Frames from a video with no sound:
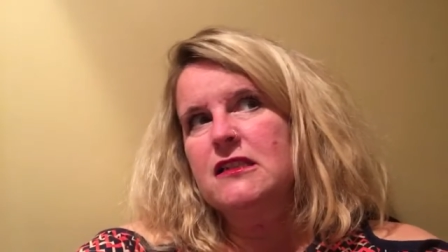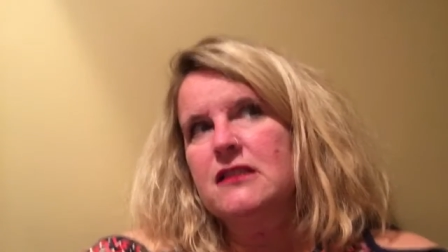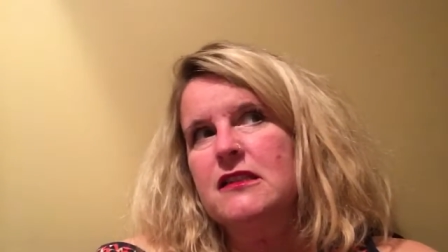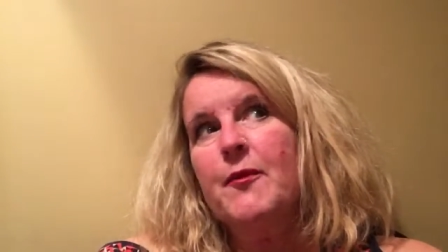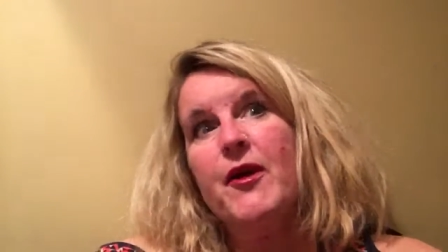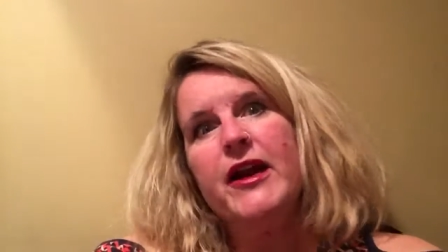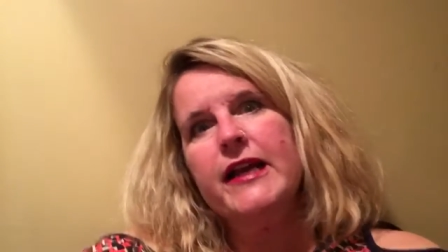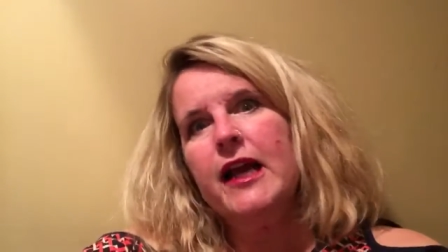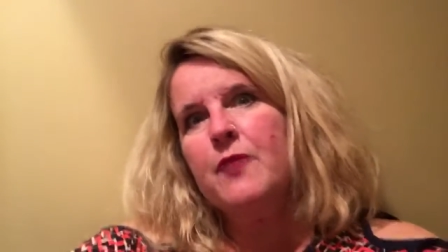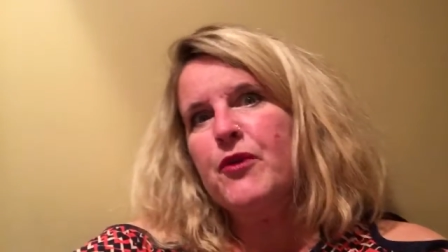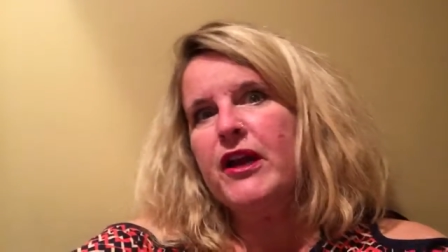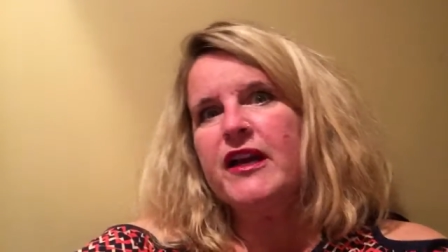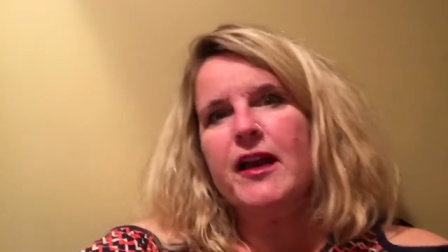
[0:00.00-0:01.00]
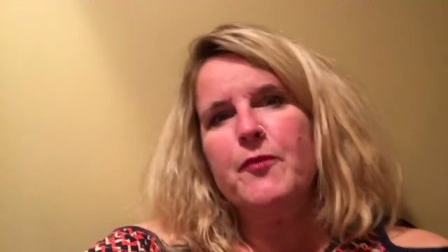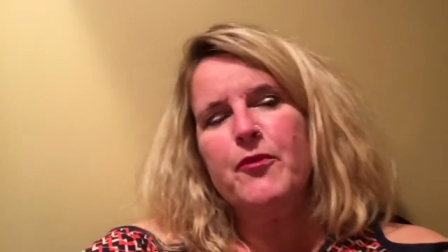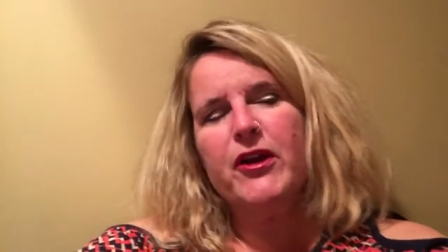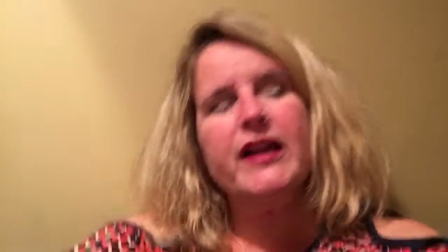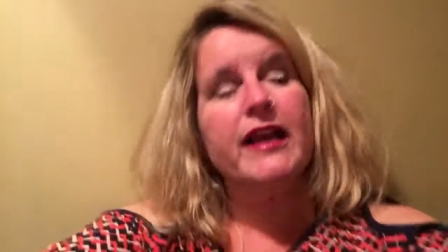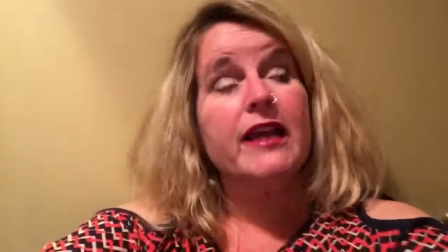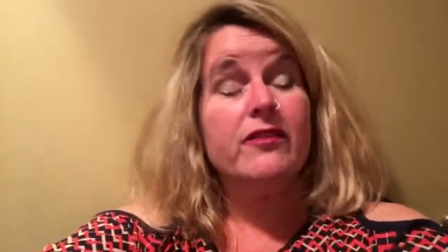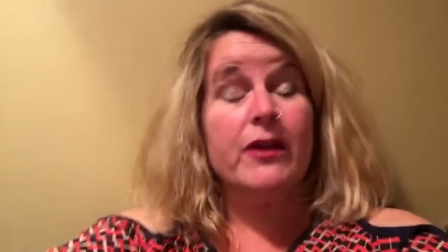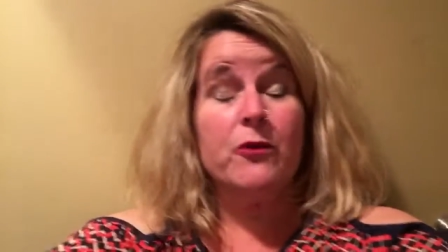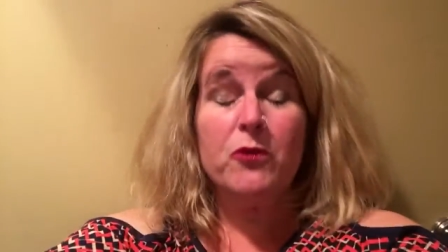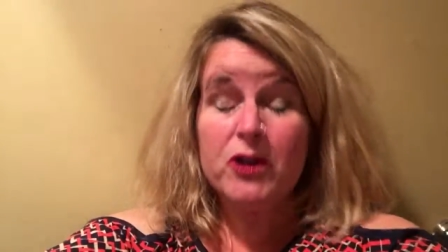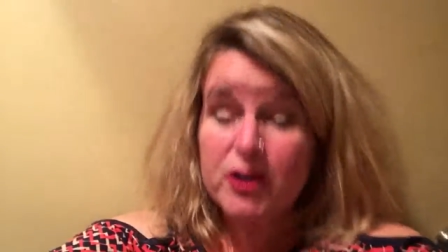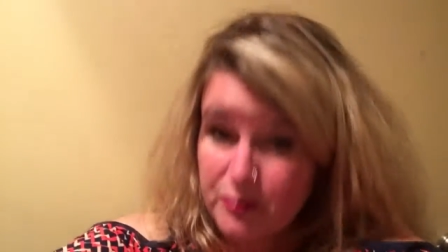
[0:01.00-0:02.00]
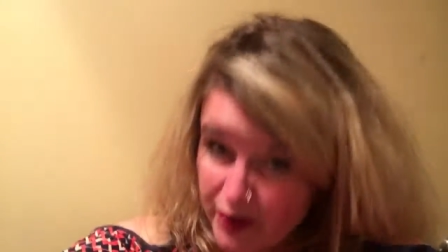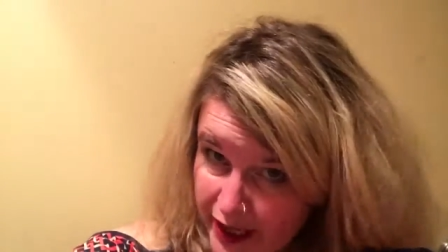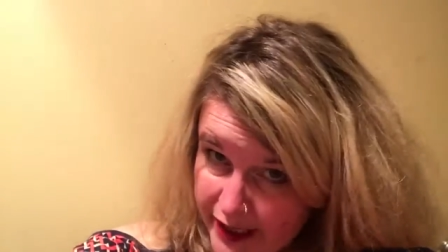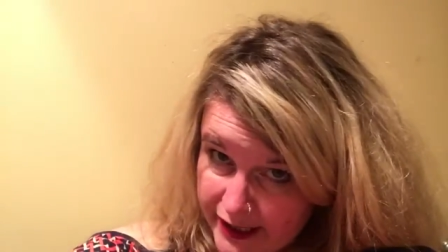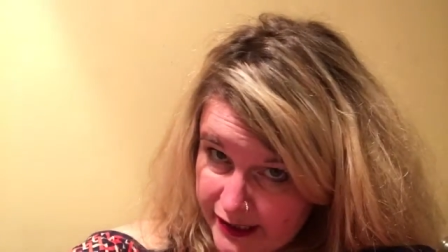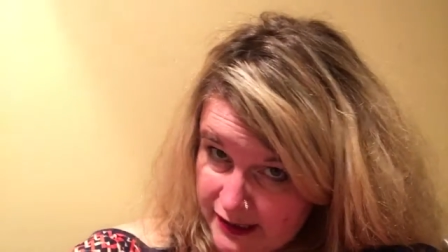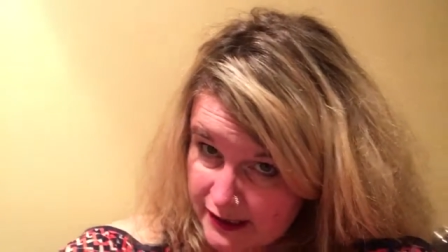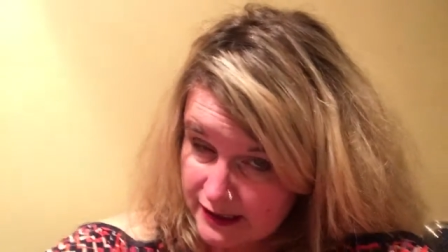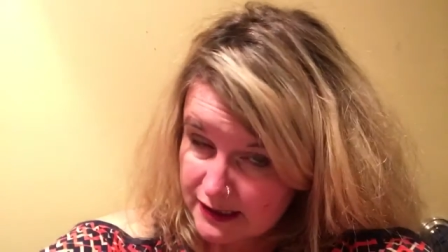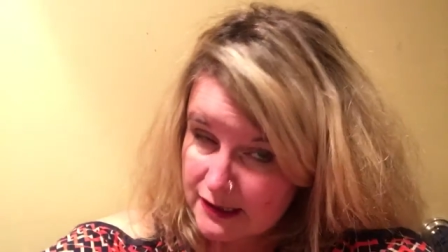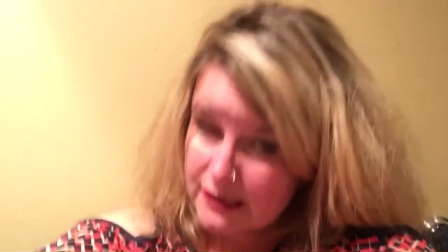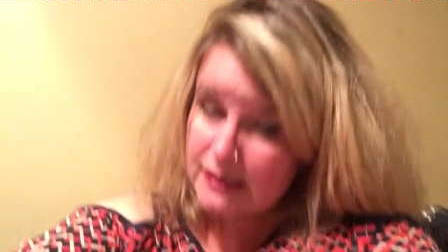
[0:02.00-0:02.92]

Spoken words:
I'm pregnant, and they weren't pregnant.